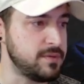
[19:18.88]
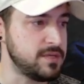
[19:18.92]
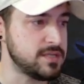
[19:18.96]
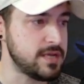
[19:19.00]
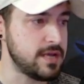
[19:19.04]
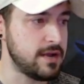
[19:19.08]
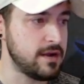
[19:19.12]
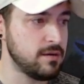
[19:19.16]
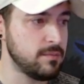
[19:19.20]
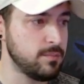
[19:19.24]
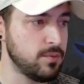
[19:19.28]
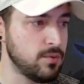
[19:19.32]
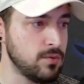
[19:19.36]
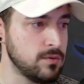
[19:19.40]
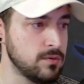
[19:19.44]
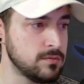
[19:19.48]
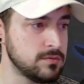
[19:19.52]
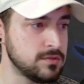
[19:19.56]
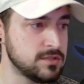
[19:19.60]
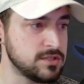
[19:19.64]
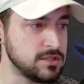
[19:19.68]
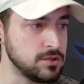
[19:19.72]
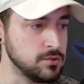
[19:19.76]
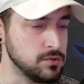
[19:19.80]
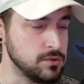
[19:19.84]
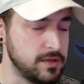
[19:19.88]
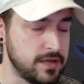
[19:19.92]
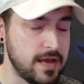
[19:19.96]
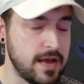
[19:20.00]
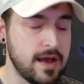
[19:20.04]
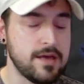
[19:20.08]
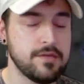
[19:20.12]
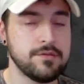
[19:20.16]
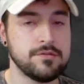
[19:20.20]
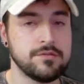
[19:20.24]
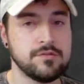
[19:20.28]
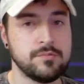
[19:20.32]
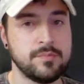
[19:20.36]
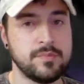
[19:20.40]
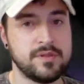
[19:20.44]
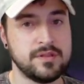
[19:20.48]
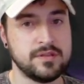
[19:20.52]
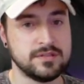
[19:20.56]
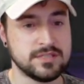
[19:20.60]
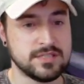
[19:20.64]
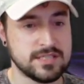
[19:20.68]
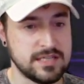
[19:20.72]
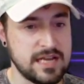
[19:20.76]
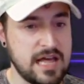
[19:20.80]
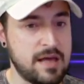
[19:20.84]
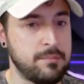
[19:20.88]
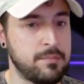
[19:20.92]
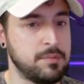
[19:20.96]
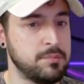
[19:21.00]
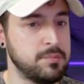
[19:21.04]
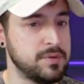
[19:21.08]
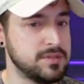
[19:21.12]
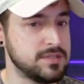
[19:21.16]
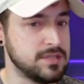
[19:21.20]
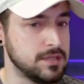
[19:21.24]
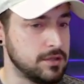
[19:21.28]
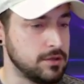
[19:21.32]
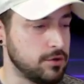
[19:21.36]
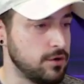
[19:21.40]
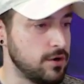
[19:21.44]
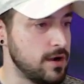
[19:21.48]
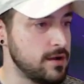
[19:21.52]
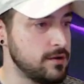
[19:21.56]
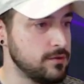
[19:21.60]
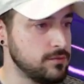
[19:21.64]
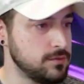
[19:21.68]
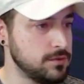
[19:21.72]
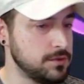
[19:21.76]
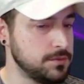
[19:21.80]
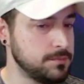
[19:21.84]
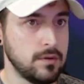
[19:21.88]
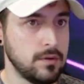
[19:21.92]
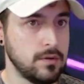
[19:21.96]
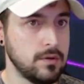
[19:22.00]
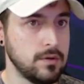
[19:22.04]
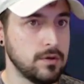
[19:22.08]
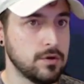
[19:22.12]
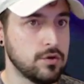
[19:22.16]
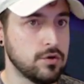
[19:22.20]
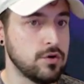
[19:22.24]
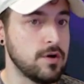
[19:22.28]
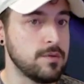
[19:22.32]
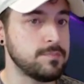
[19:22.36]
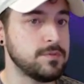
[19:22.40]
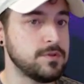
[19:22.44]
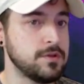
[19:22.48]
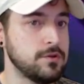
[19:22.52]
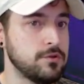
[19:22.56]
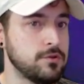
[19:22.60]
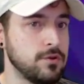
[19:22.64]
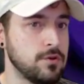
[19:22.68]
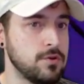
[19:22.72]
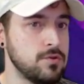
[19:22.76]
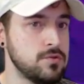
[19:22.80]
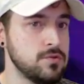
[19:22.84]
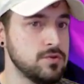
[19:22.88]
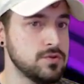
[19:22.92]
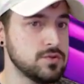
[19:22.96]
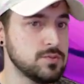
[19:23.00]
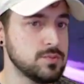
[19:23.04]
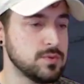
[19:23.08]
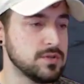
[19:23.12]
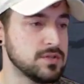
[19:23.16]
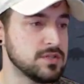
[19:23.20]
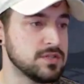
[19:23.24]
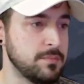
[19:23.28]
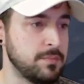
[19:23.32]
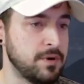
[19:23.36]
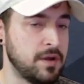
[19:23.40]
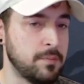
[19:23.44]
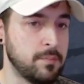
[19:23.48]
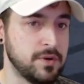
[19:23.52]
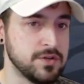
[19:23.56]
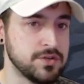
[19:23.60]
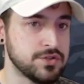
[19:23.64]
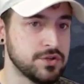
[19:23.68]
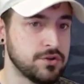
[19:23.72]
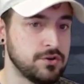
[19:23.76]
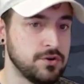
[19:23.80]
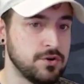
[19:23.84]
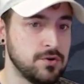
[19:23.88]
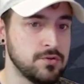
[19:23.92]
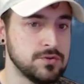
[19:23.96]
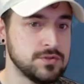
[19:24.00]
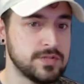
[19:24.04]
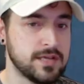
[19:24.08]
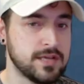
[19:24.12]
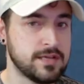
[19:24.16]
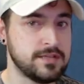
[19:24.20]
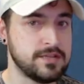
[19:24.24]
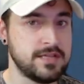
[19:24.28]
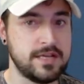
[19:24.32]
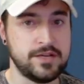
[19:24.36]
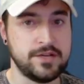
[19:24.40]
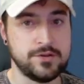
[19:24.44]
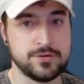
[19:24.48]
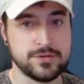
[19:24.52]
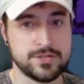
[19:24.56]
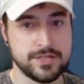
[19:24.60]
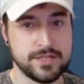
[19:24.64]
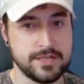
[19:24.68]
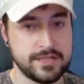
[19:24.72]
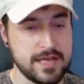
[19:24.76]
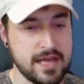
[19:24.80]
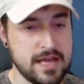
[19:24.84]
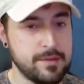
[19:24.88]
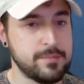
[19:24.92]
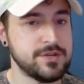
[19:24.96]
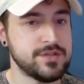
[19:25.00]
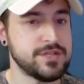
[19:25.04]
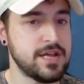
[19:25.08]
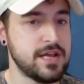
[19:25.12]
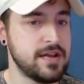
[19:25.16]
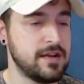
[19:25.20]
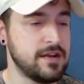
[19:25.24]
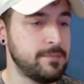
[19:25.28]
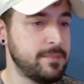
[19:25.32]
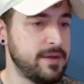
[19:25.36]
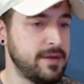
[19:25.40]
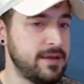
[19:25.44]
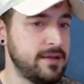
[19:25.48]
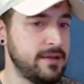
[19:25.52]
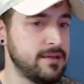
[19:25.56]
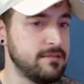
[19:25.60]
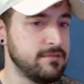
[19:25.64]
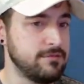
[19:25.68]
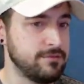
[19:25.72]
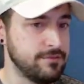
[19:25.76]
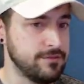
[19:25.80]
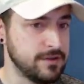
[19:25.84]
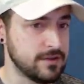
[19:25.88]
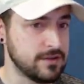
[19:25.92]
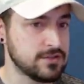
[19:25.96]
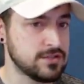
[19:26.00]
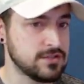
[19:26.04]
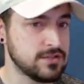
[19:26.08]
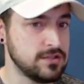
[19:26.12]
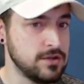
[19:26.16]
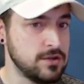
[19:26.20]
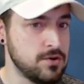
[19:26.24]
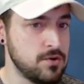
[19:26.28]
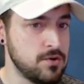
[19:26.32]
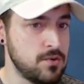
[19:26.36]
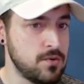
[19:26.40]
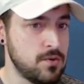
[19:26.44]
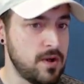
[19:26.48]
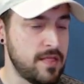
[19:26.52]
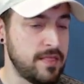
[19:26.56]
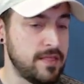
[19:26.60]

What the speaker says: airborne, slowly gather them, and then slam them into the ground. Corrupted Crows will summon a bunch of crows that continuously damage an enemy, inflict slow, and then